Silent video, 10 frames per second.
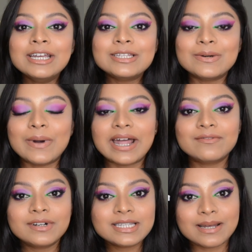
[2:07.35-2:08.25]
so at
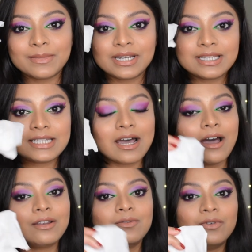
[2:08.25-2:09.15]
first I'm gonna
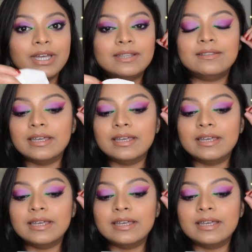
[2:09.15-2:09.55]
start with